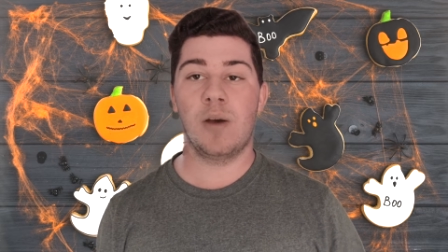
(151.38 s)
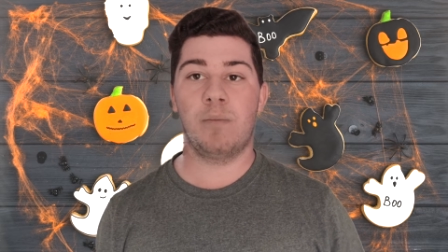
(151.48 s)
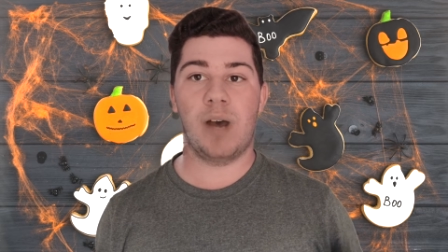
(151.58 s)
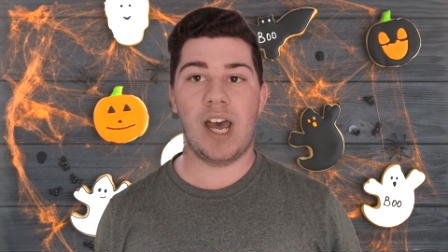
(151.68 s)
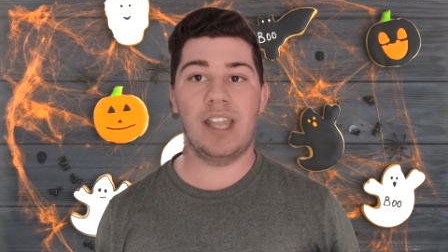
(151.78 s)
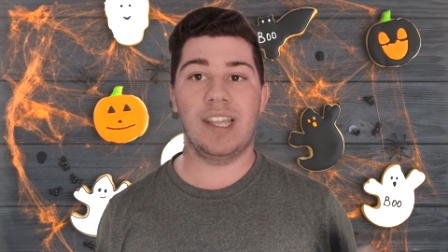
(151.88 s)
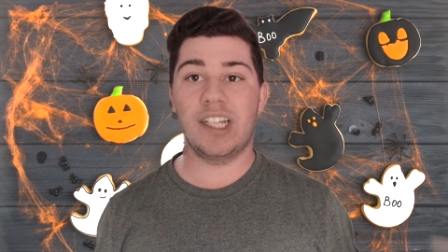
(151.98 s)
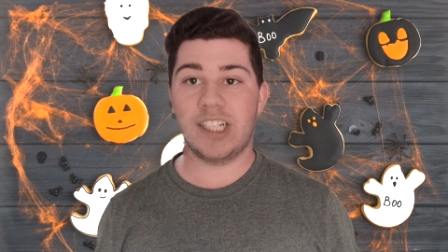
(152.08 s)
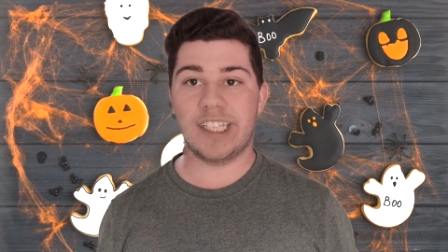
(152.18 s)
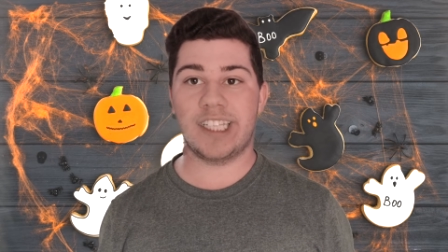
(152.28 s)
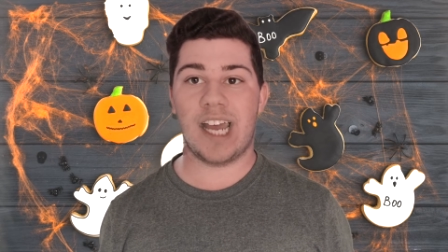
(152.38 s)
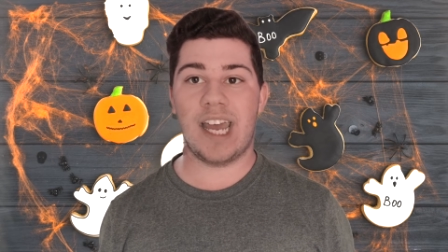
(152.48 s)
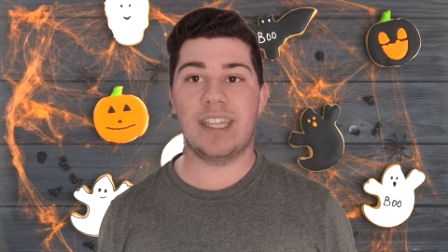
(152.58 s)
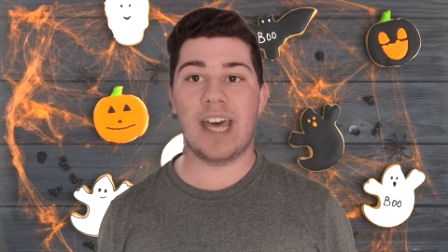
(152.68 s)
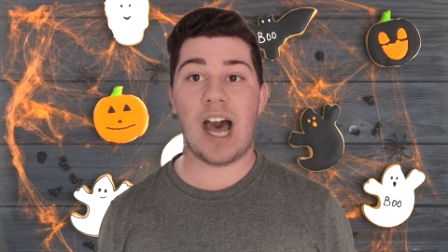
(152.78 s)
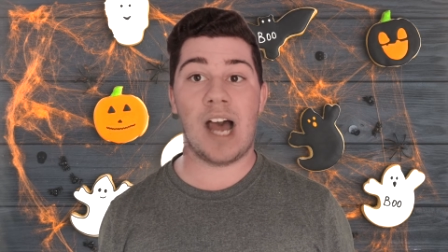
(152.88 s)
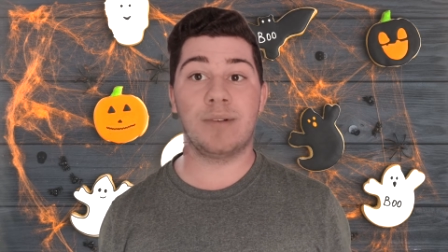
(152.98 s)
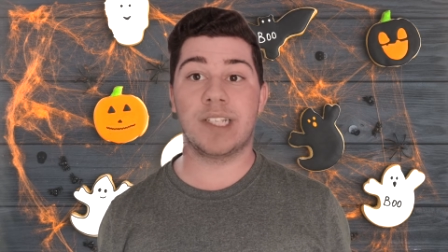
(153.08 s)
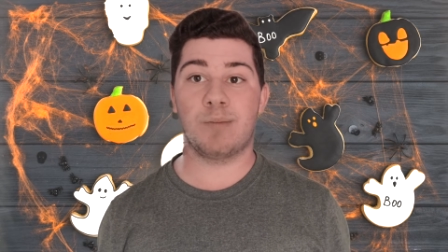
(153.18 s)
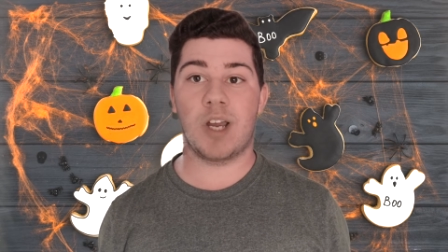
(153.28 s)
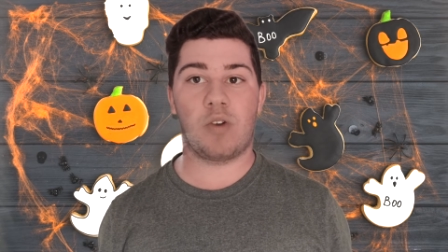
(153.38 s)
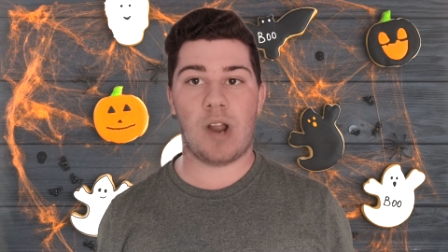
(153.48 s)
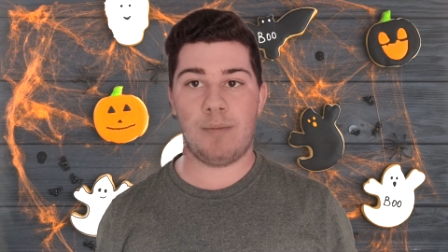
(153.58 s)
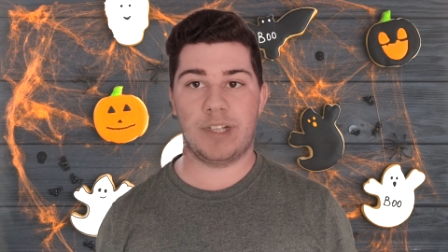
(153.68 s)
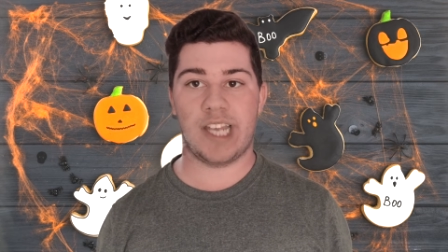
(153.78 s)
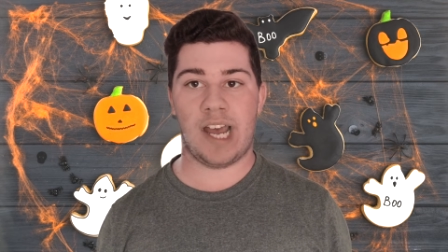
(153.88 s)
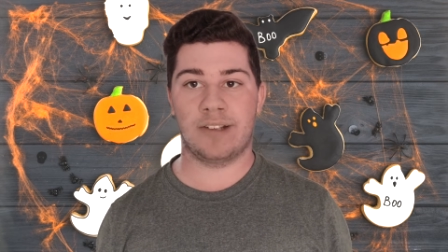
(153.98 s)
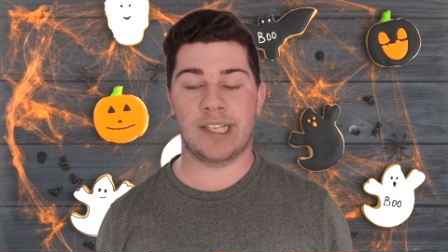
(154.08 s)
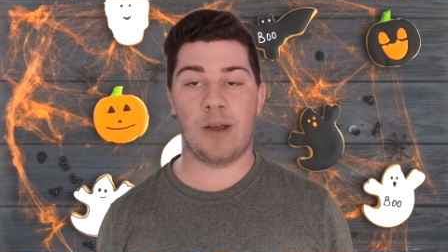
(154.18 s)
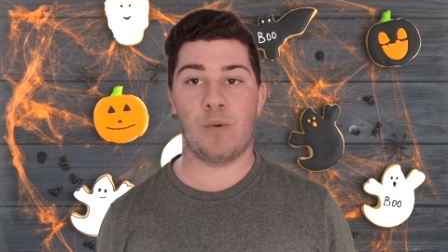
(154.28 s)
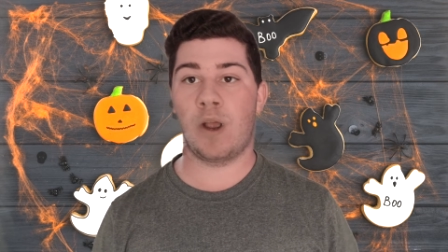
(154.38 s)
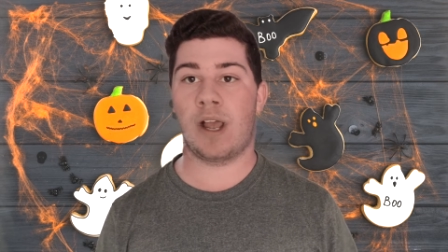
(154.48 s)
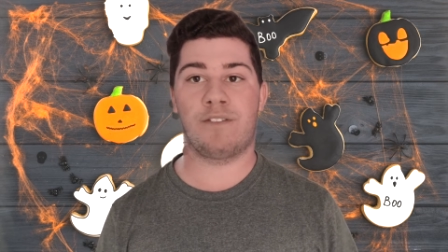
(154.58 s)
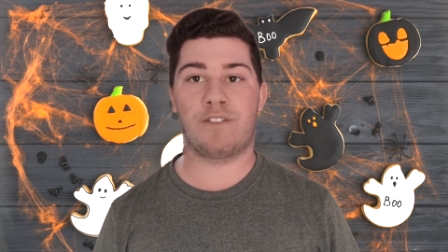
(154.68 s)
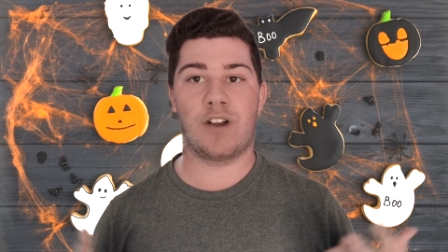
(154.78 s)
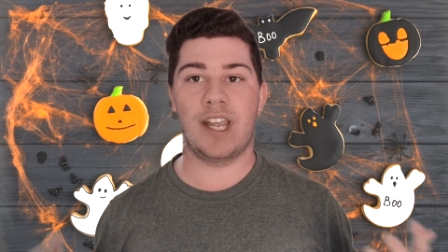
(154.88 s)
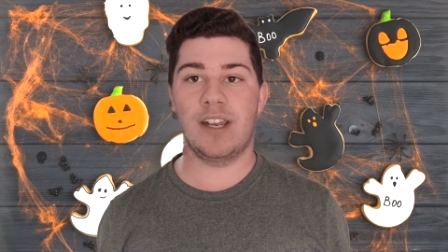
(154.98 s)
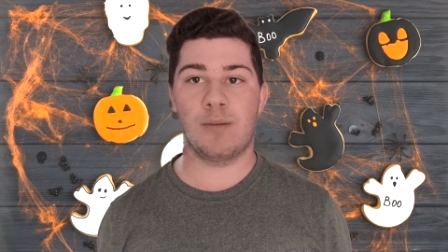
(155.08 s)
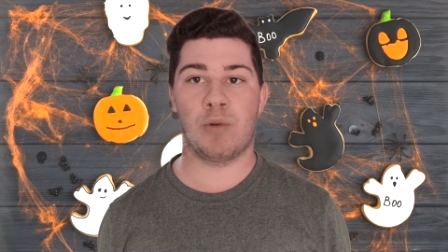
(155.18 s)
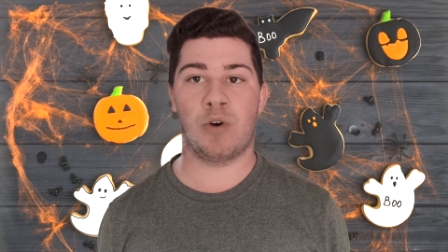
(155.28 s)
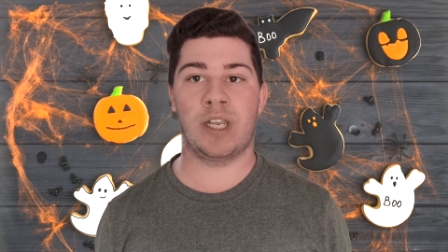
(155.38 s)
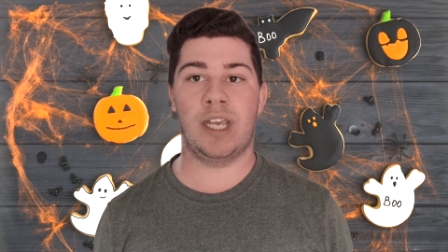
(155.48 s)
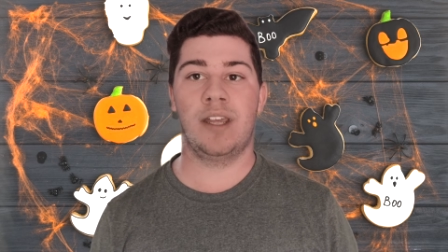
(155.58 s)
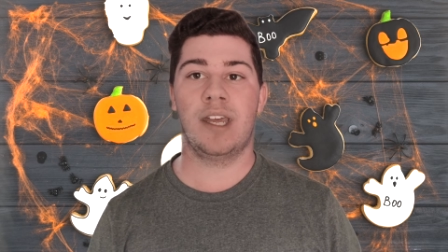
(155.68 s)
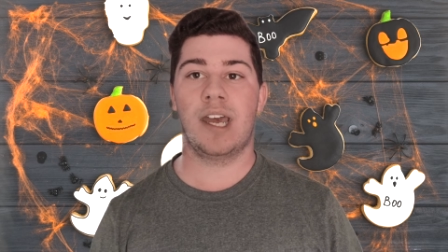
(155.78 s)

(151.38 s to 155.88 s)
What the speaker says: But let's just say that I was in my grandma's house. I woke up 3 in the morning.